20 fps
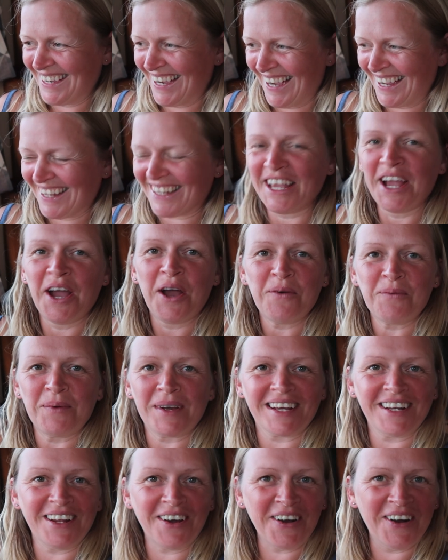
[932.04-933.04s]
Aye. We're
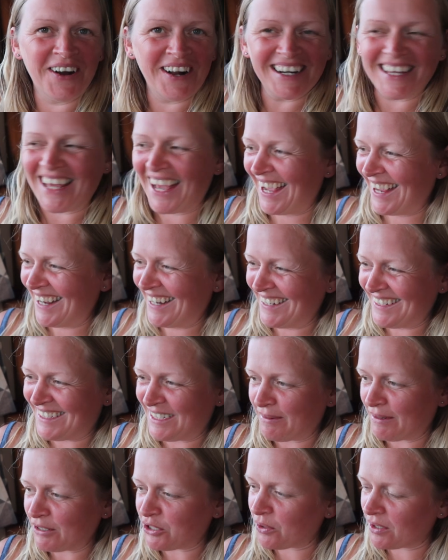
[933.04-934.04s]
going to all get
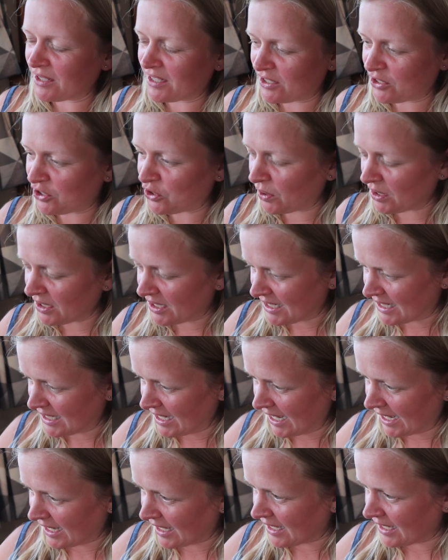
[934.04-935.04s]
into bed. Do you want to
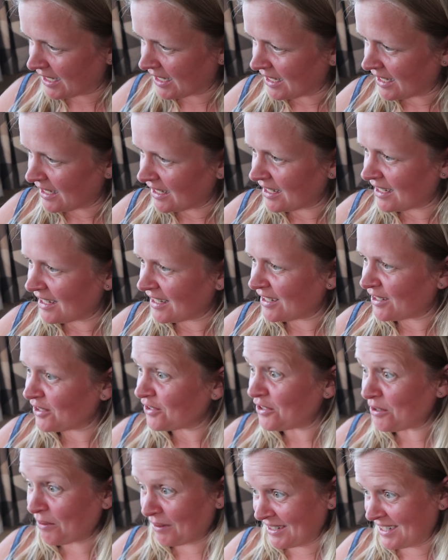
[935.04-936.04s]
see?
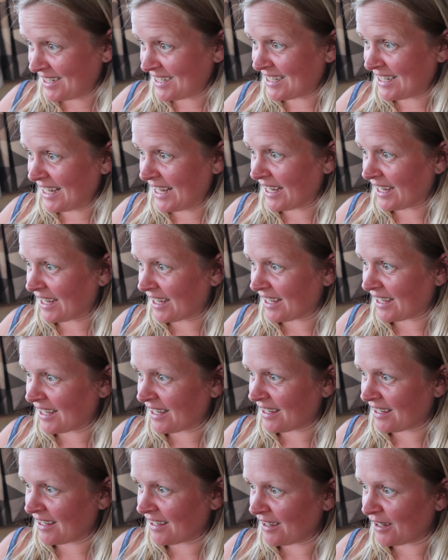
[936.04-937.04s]
Do you want to see?
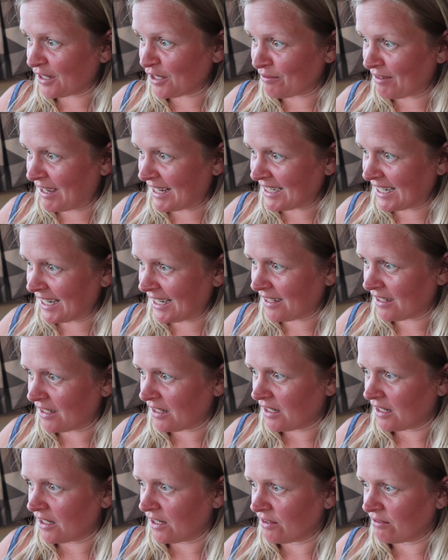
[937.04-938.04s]
Are you ready?
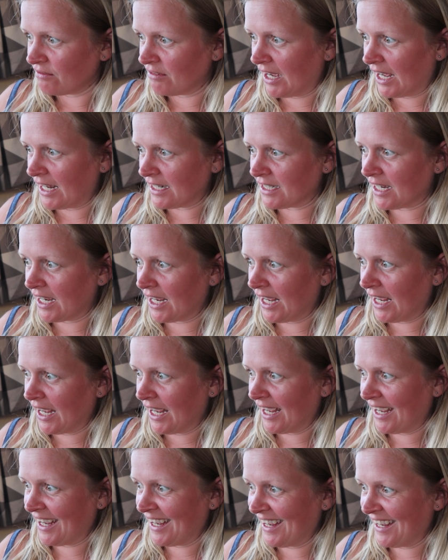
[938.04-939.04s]

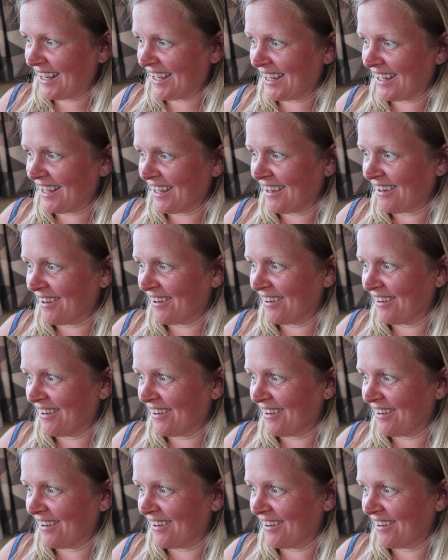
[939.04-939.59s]
Ready?